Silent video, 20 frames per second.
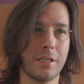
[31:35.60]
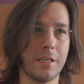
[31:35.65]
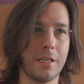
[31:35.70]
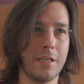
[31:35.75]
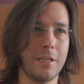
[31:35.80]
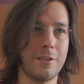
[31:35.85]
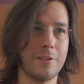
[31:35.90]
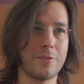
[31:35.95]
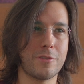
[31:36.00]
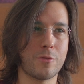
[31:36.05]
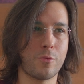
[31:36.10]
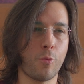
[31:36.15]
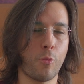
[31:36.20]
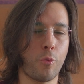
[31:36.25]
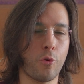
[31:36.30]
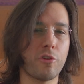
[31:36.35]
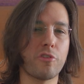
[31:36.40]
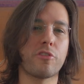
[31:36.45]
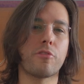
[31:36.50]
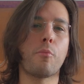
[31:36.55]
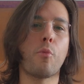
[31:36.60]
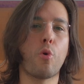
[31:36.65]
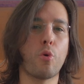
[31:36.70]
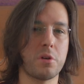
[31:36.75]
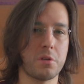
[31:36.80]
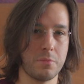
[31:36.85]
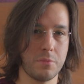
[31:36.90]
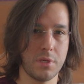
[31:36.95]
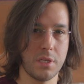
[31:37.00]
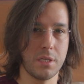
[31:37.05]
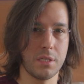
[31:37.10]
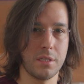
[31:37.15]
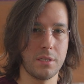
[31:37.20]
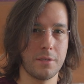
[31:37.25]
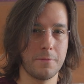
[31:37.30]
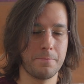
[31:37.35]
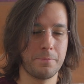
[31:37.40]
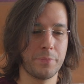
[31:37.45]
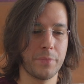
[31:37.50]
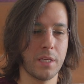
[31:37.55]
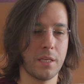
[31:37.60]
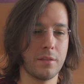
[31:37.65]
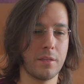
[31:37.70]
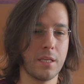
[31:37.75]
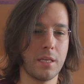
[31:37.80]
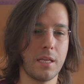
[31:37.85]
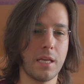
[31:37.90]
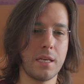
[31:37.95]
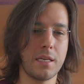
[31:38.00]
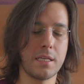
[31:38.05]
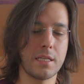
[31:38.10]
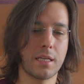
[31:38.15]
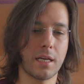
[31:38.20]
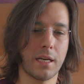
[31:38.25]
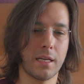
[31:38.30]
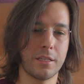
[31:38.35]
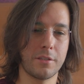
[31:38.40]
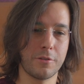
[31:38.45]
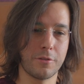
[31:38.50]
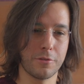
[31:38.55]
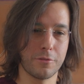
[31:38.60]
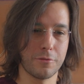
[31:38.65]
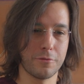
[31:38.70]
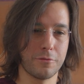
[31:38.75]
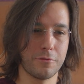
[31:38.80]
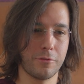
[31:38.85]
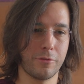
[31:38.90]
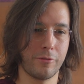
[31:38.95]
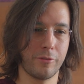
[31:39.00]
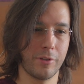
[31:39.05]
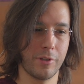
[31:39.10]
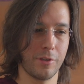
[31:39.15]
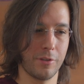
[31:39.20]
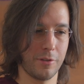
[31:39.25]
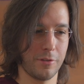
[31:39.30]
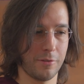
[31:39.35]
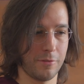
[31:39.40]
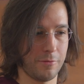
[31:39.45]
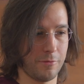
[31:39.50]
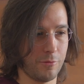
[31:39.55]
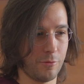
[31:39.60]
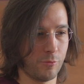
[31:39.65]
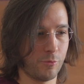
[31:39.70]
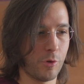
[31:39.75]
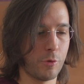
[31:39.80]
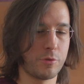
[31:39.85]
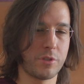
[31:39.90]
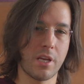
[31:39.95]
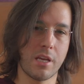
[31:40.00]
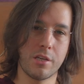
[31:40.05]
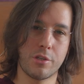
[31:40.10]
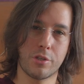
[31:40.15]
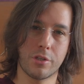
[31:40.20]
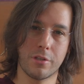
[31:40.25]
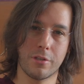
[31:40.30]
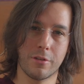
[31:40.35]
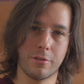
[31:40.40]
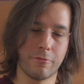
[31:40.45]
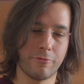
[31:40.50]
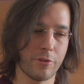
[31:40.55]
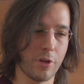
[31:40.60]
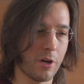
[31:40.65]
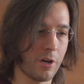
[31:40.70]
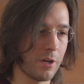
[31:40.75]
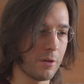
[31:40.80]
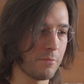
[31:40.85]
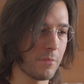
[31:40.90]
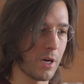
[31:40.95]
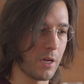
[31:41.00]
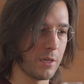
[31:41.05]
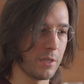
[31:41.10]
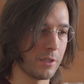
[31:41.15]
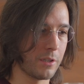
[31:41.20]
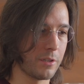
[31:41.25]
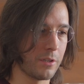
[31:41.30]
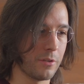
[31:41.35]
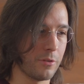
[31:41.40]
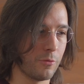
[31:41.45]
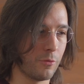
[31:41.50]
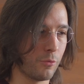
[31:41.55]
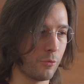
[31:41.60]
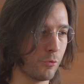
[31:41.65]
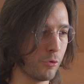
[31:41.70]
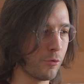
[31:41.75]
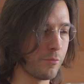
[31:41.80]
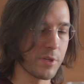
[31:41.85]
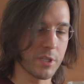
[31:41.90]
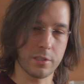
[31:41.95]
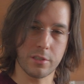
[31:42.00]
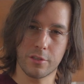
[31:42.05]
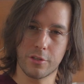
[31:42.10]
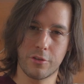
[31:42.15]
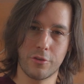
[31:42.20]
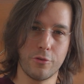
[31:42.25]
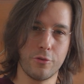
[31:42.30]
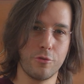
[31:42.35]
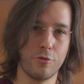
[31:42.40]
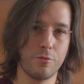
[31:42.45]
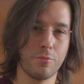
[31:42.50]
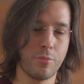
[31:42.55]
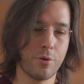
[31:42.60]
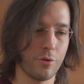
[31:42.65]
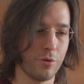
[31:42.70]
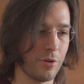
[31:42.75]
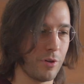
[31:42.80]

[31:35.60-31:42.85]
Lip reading: is worth more to me than any kind of rotation of the harmonic Rubik's Cube.